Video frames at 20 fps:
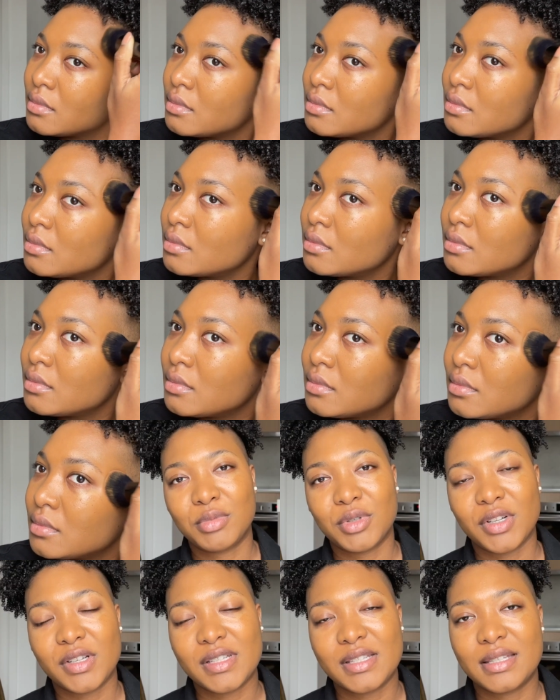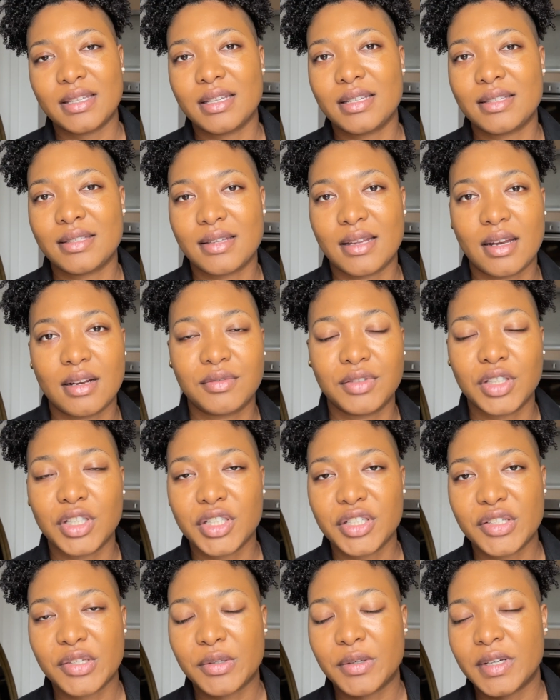I like to bronze instead of
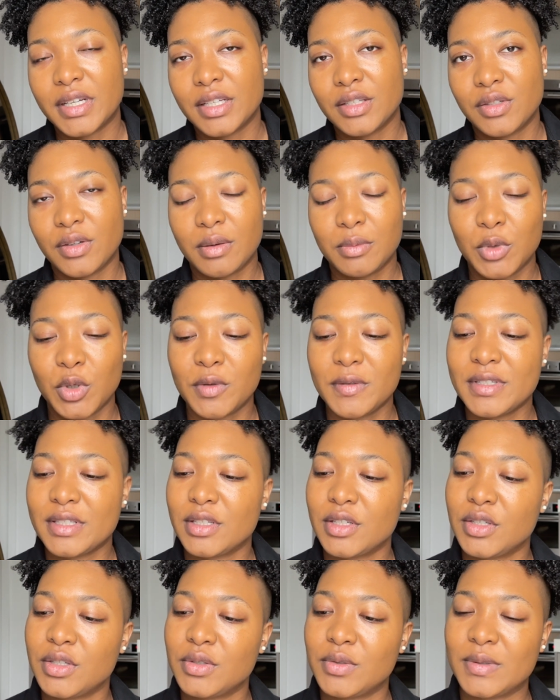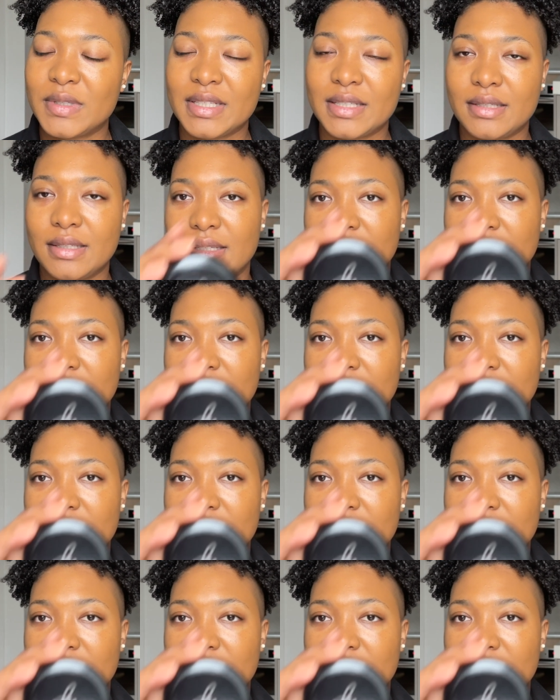contouring, so I'm going to use the